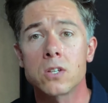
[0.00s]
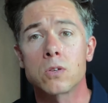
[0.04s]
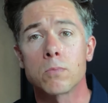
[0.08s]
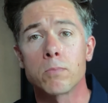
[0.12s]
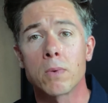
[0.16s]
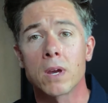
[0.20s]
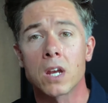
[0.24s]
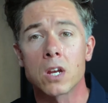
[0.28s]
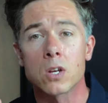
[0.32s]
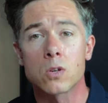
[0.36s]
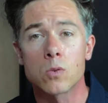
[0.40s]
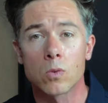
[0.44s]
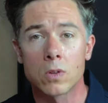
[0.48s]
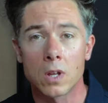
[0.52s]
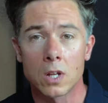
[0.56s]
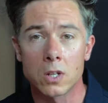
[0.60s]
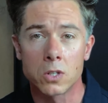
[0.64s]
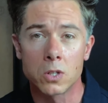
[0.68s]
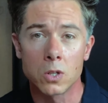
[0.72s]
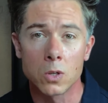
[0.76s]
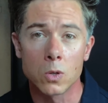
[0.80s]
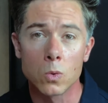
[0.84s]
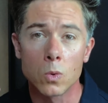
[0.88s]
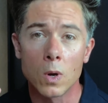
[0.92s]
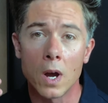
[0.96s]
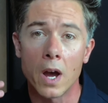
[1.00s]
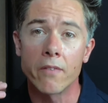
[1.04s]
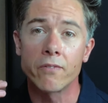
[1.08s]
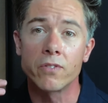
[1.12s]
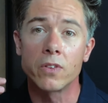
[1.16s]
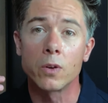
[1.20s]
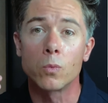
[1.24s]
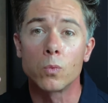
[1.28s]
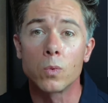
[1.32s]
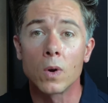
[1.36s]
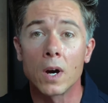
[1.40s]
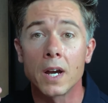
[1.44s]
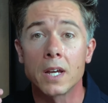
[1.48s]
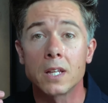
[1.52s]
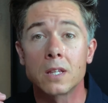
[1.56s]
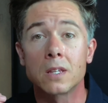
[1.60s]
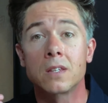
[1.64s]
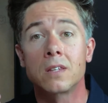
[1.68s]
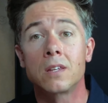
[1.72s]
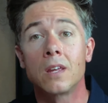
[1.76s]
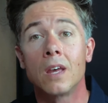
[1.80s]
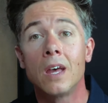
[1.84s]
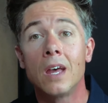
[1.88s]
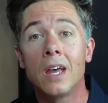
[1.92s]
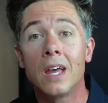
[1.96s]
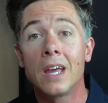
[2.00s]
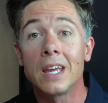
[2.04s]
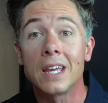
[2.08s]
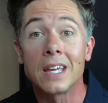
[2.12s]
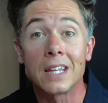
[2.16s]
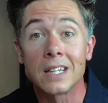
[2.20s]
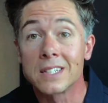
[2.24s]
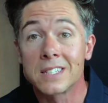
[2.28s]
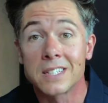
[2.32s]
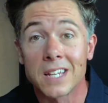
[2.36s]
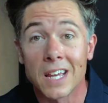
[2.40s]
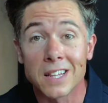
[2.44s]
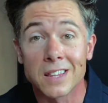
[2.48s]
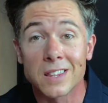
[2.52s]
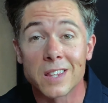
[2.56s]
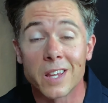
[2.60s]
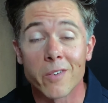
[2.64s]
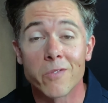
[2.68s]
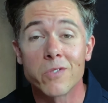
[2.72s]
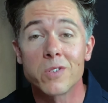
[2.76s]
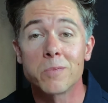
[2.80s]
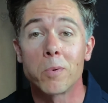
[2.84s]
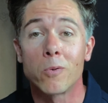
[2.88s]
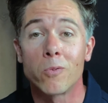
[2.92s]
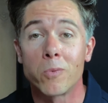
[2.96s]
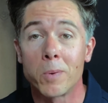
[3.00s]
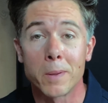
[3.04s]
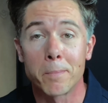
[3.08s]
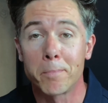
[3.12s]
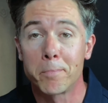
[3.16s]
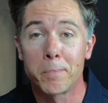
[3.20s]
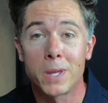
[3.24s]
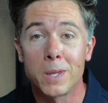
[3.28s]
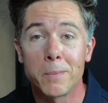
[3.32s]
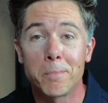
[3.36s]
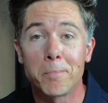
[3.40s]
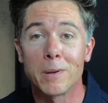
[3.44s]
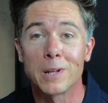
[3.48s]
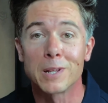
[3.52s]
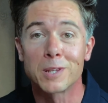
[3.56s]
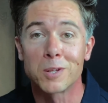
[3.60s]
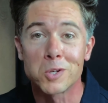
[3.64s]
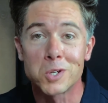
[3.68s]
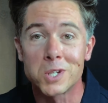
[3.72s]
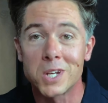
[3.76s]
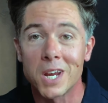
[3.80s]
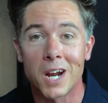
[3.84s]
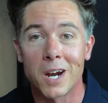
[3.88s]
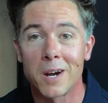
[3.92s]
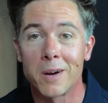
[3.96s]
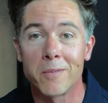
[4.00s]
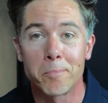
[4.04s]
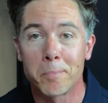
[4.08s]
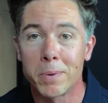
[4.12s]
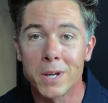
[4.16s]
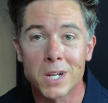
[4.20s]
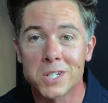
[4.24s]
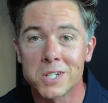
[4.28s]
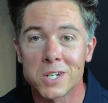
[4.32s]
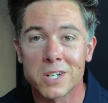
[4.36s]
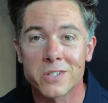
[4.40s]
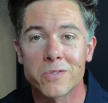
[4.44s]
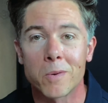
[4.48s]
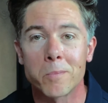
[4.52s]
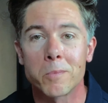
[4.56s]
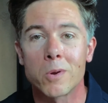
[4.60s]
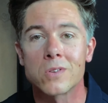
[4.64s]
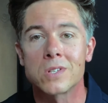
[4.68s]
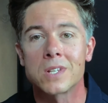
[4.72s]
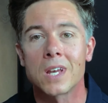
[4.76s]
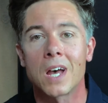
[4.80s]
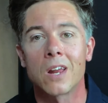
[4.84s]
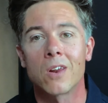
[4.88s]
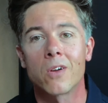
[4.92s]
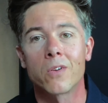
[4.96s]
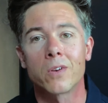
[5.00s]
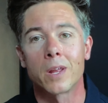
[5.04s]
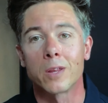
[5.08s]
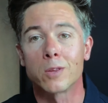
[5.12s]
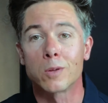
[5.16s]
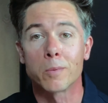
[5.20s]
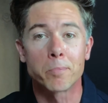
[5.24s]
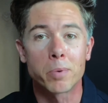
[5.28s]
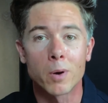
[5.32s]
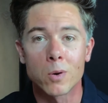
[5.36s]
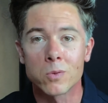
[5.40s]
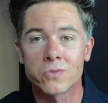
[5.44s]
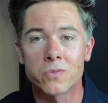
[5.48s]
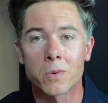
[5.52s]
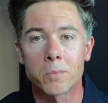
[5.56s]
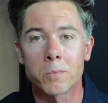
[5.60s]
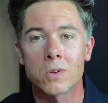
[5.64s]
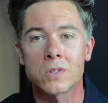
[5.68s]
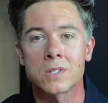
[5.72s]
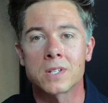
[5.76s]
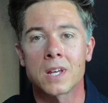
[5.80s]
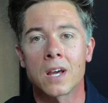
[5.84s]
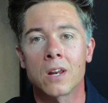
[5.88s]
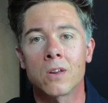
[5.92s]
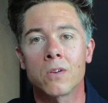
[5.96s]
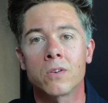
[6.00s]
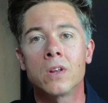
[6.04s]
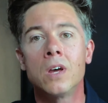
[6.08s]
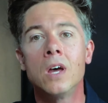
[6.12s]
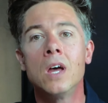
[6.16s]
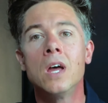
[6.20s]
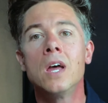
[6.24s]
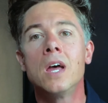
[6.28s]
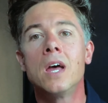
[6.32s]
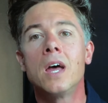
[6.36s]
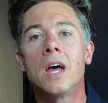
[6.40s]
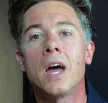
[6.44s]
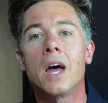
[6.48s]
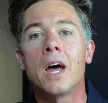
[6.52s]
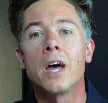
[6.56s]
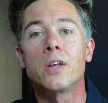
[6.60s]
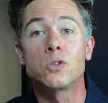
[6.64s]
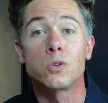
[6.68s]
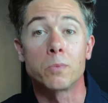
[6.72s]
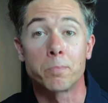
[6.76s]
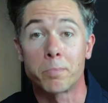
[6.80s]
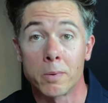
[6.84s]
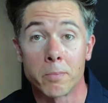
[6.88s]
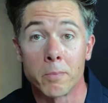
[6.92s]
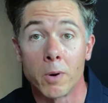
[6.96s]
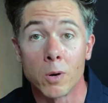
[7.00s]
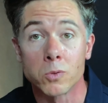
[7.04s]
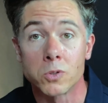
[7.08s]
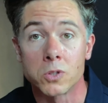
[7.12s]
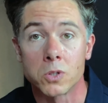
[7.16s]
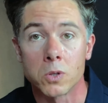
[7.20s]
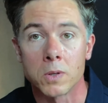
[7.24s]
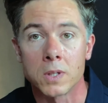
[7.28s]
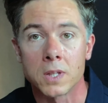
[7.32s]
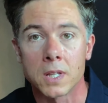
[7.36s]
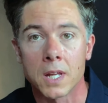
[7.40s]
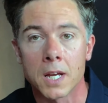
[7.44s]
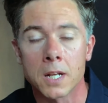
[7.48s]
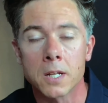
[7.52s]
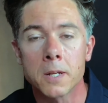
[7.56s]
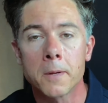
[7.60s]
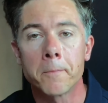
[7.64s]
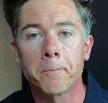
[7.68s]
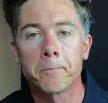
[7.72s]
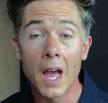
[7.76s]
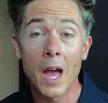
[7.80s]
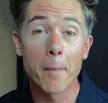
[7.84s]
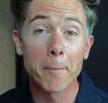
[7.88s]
So making sure that you have the right incentives for people to share pictures from your salon and to post from your salon to promote you in the end.